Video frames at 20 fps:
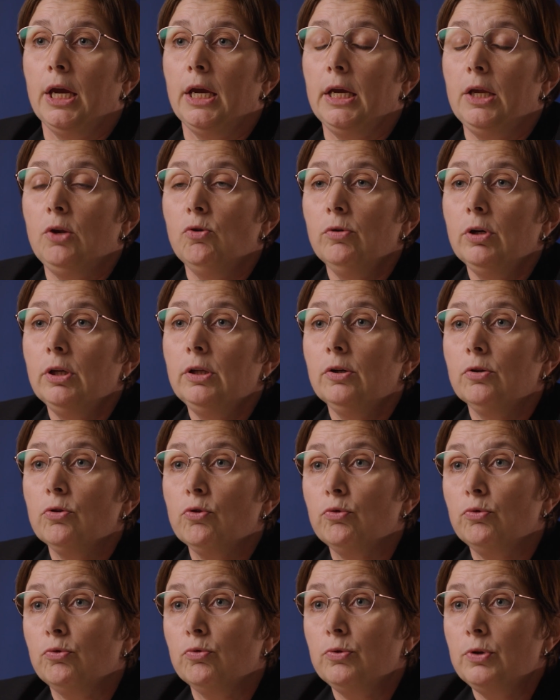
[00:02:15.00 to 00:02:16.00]
In order
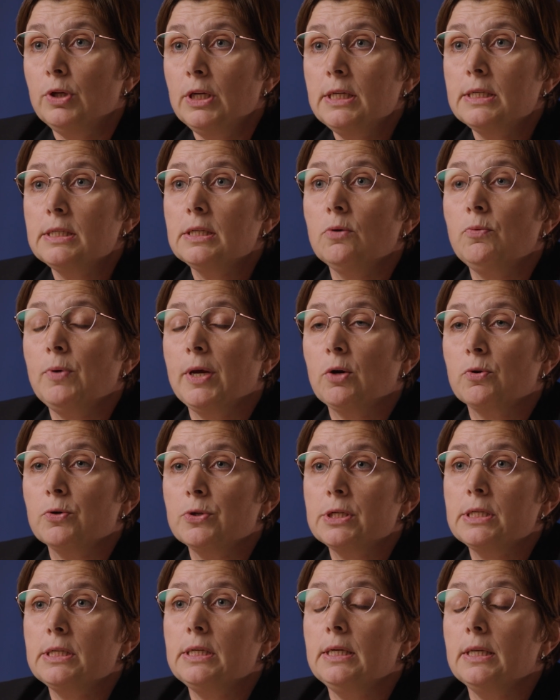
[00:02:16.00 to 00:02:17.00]
to do this, we
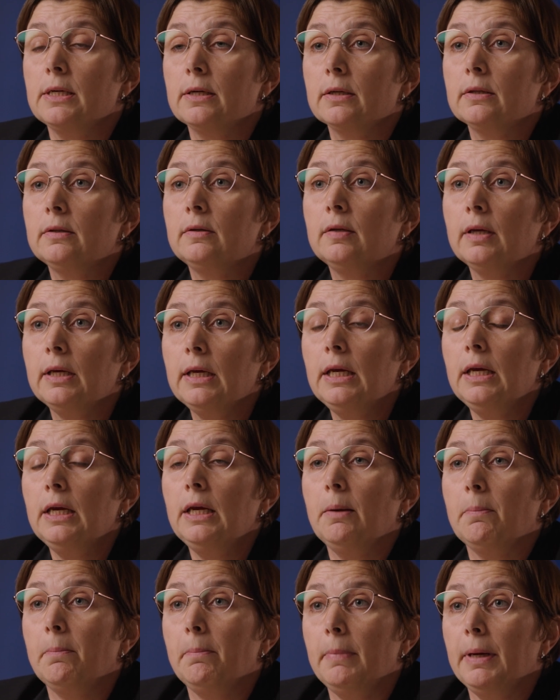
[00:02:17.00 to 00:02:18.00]
consider
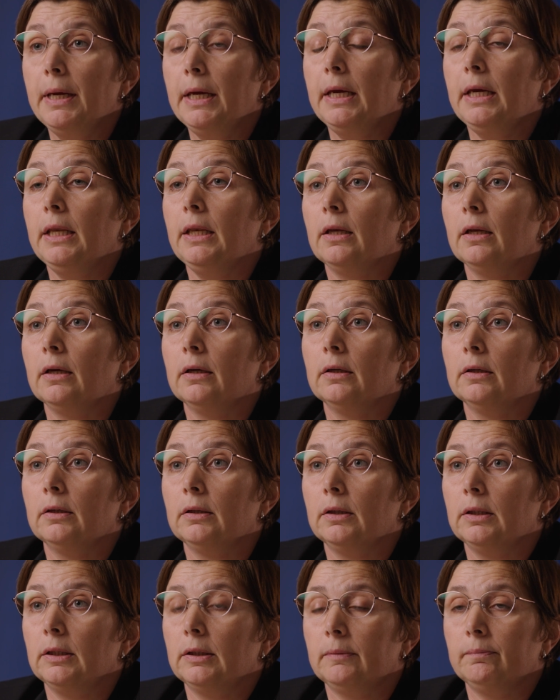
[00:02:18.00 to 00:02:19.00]
three main
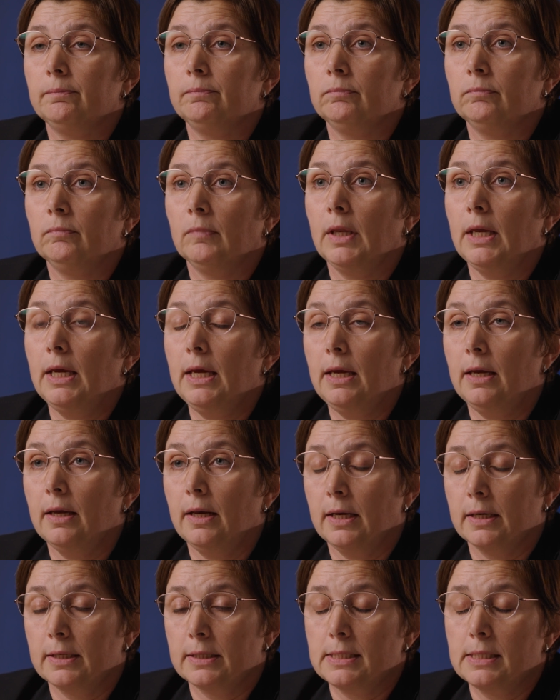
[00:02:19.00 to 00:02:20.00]

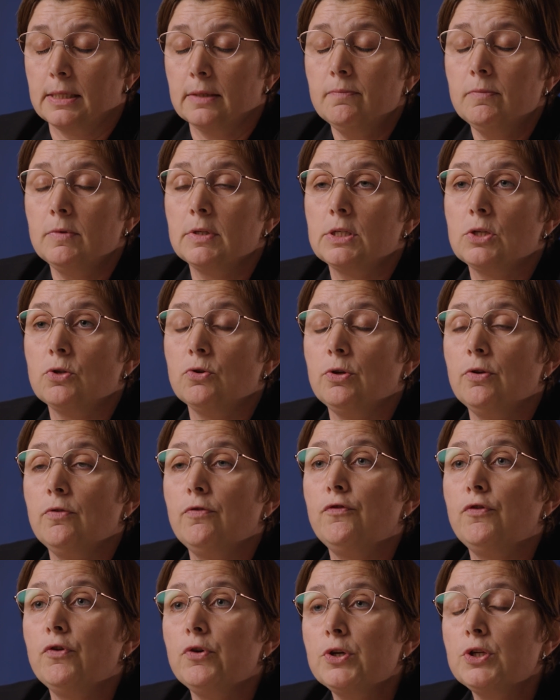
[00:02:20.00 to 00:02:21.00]
areas. So the
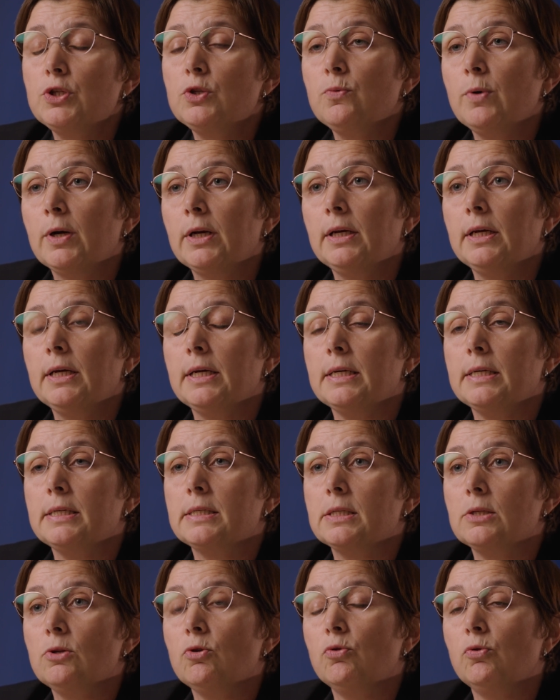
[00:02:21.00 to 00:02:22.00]
first one
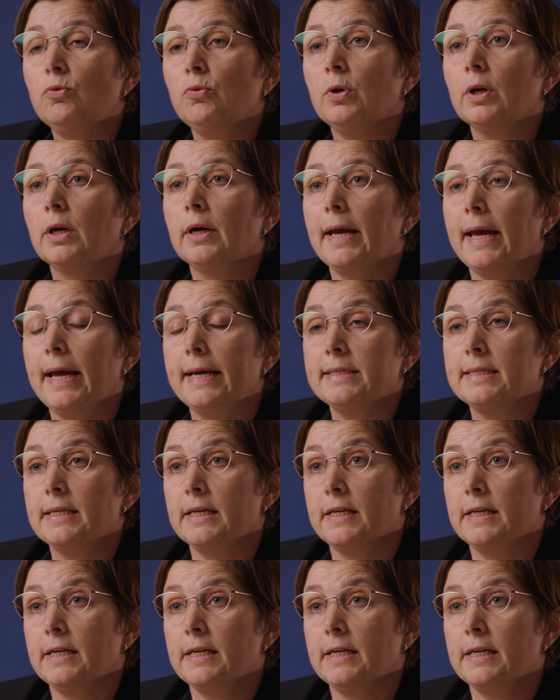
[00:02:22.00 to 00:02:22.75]
is known as